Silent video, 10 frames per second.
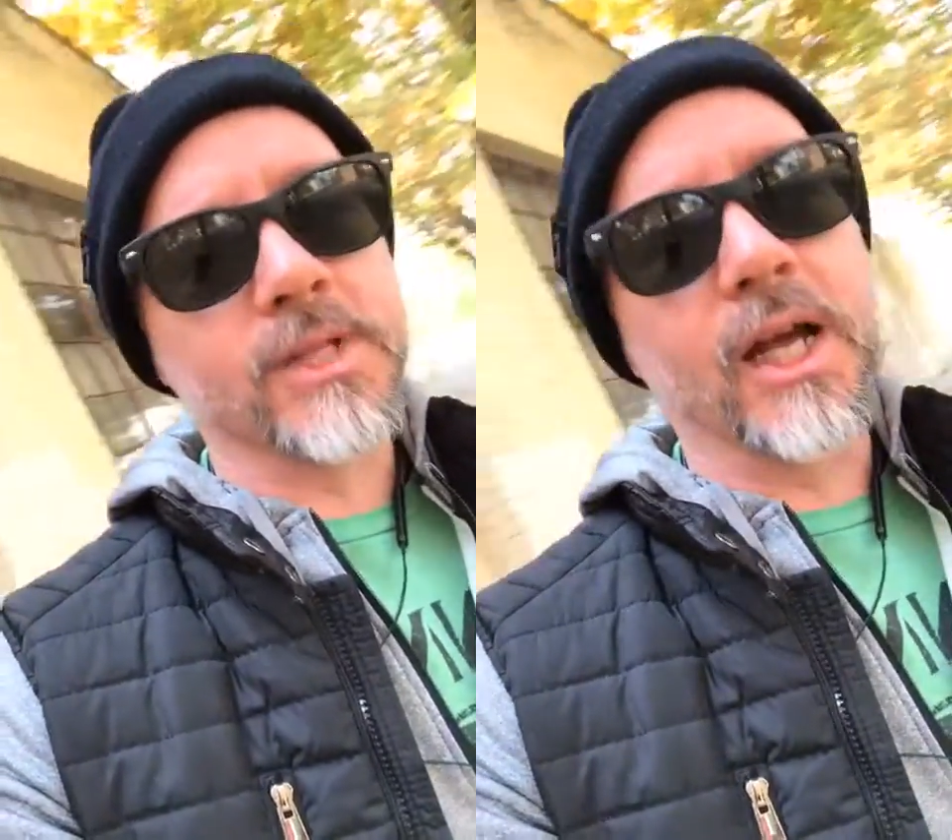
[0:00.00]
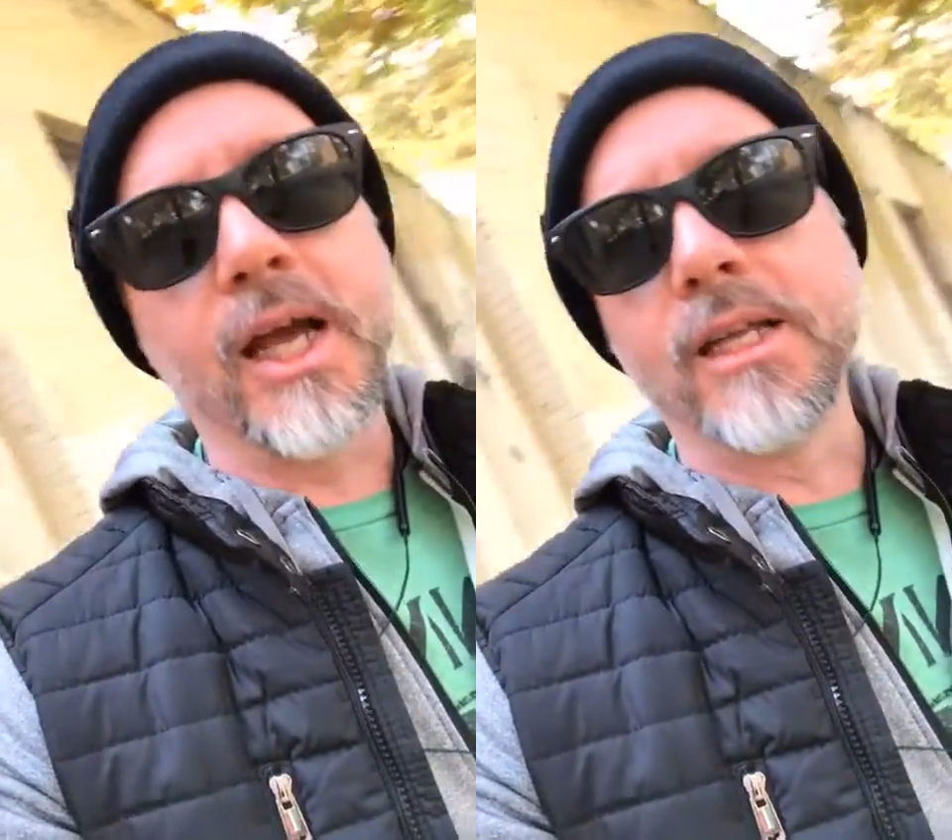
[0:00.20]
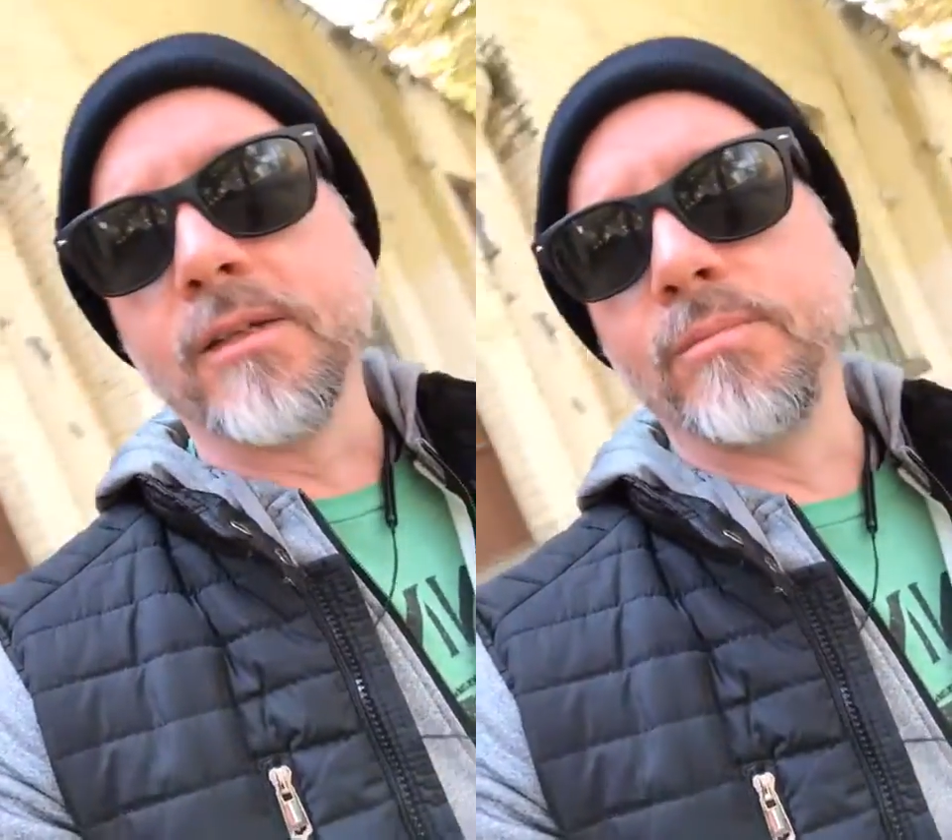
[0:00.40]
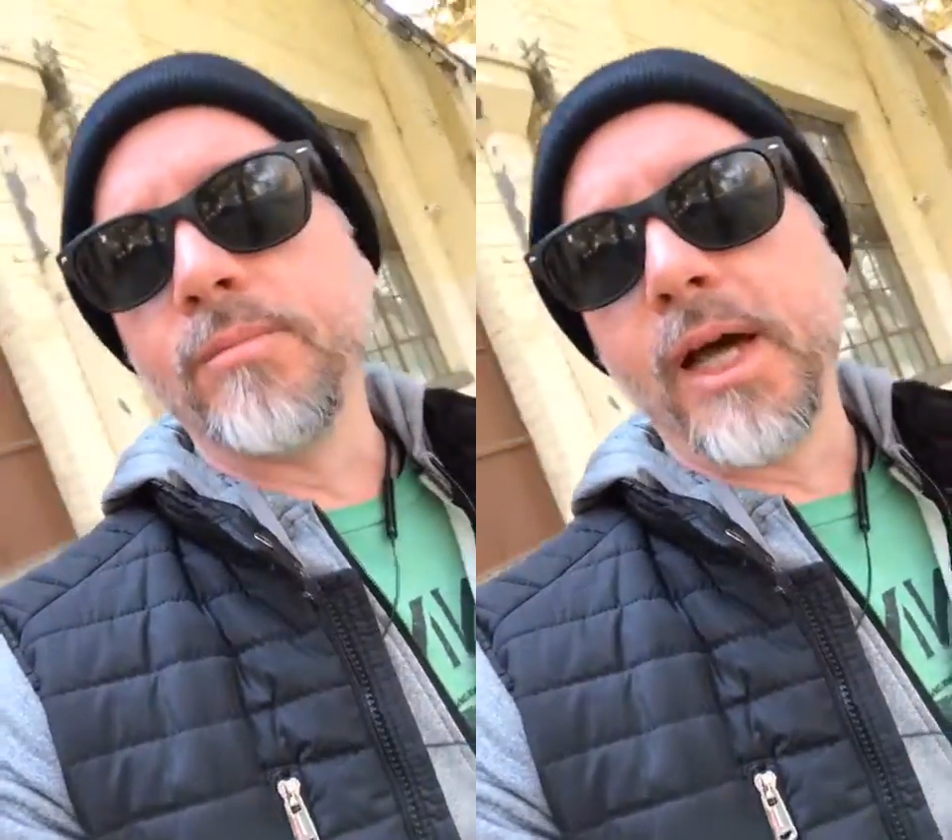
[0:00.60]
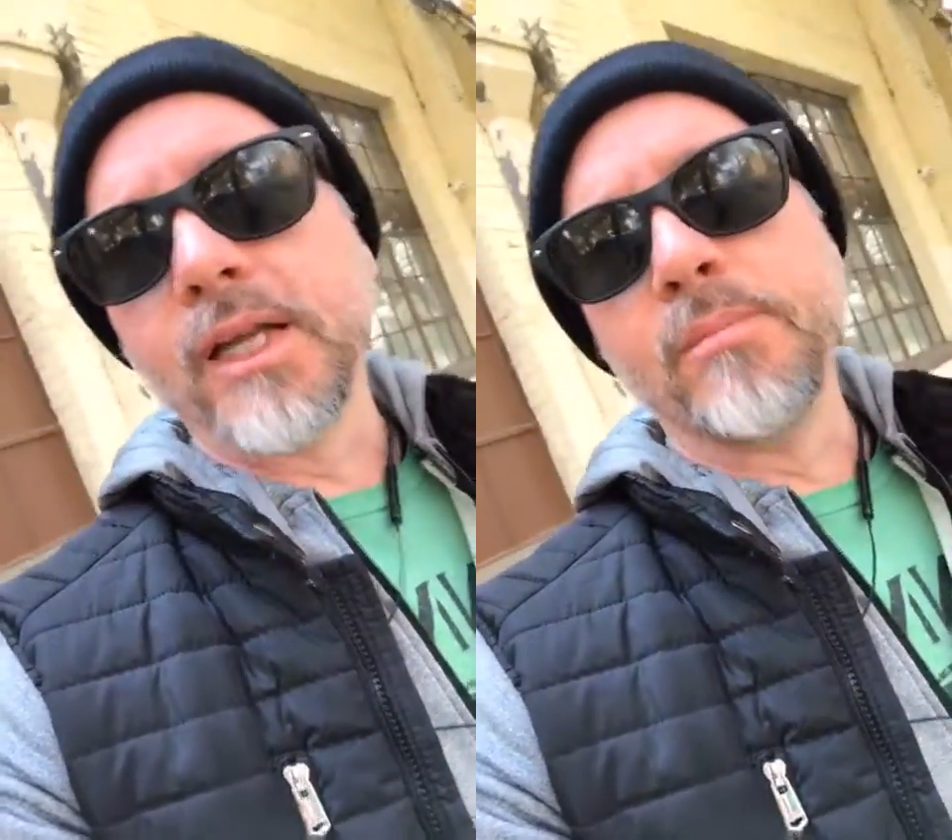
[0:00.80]
I had
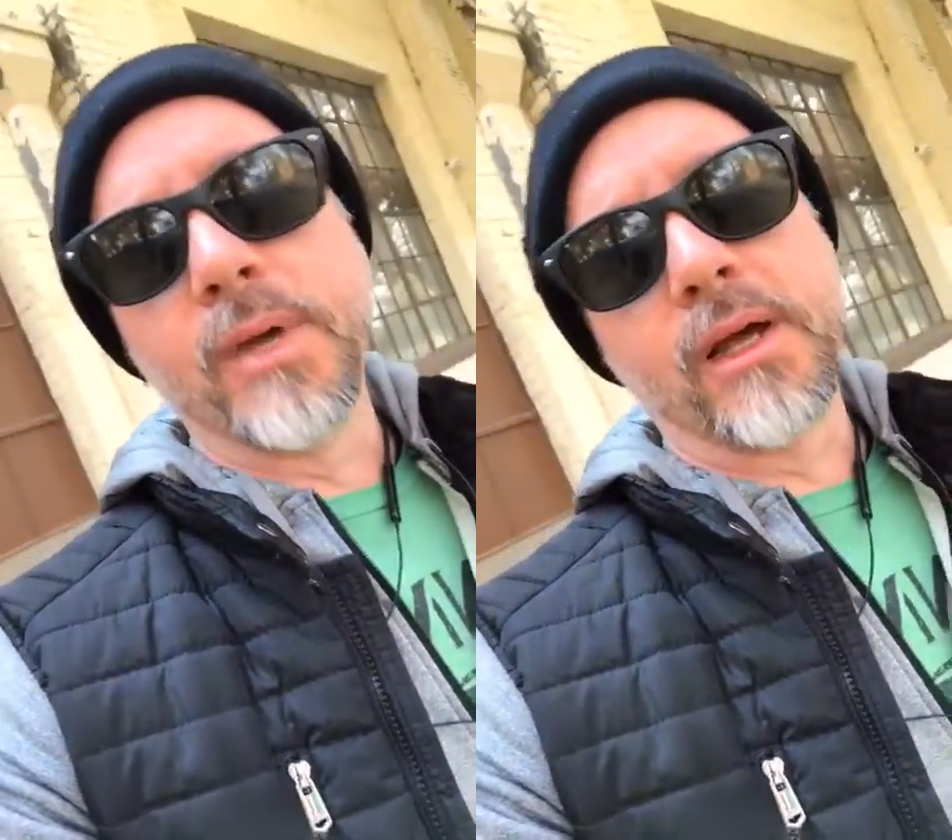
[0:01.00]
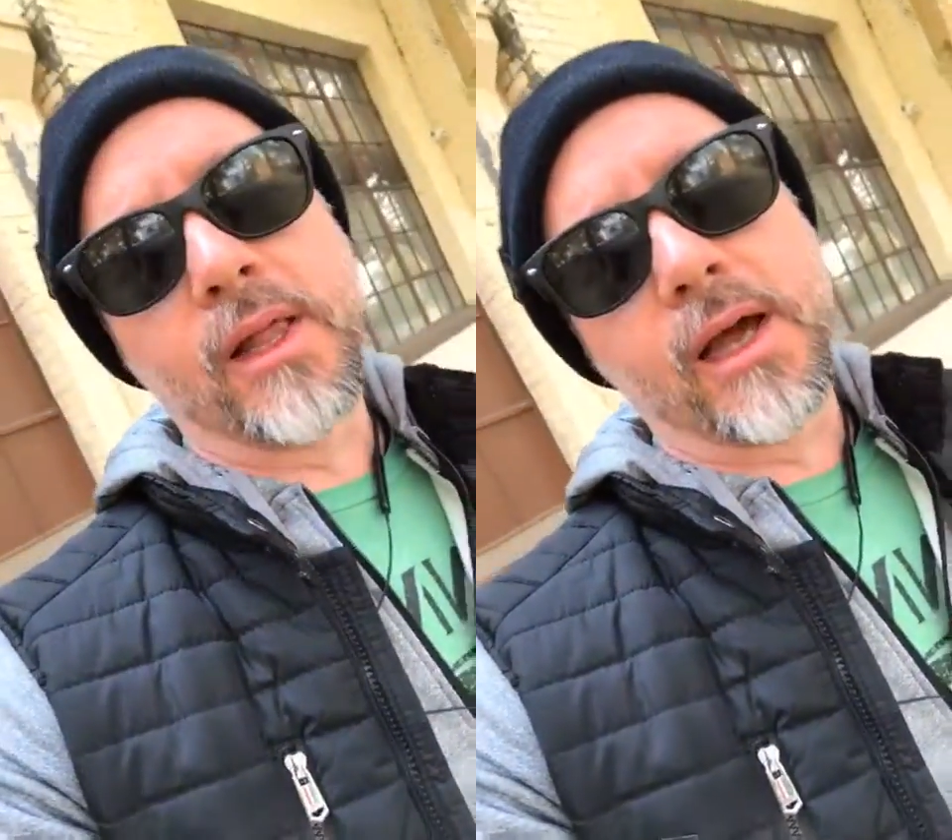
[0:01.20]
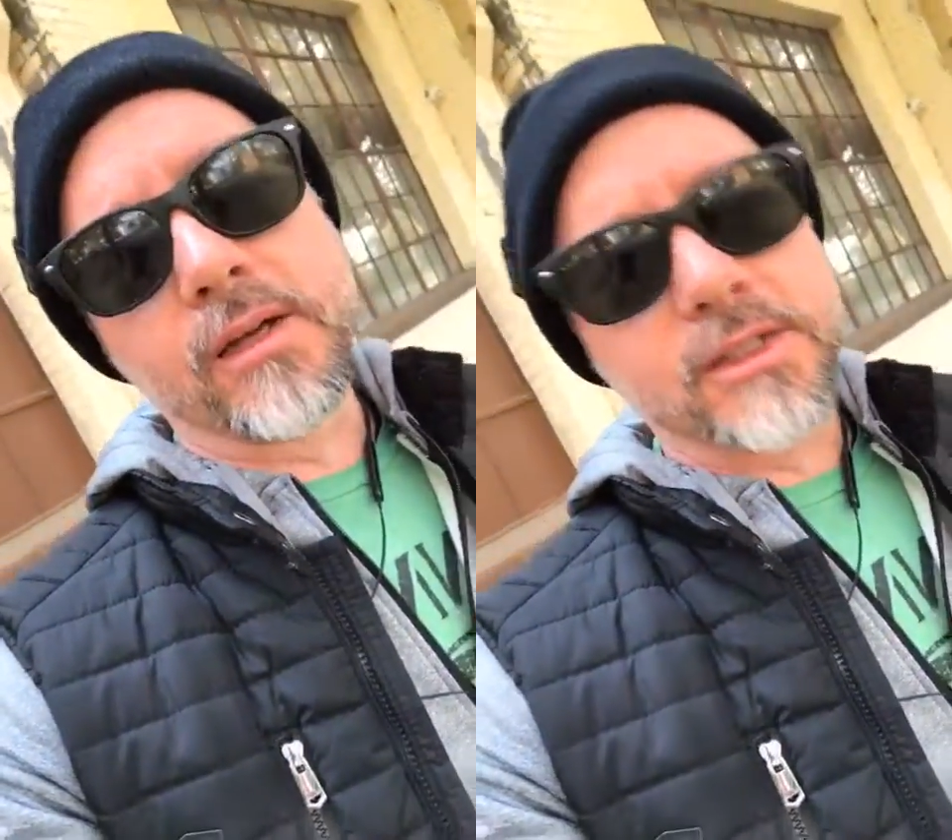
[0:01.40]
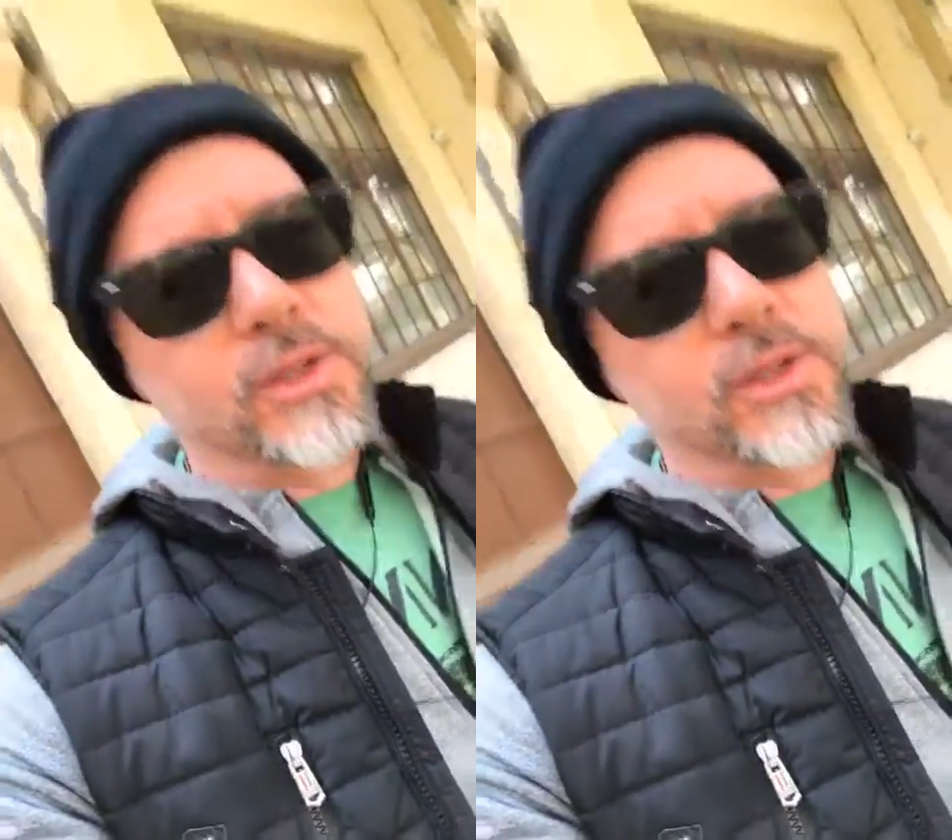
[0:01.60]
to bail out.